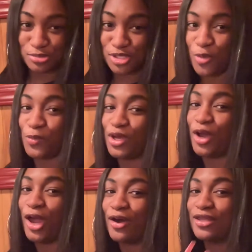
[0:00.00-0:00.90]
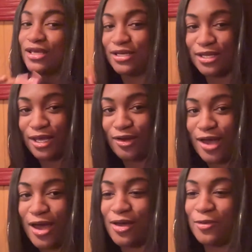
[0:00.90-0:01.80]
so we are out to eat now.
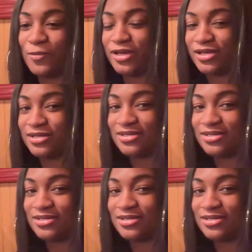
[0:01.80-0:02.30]
I am with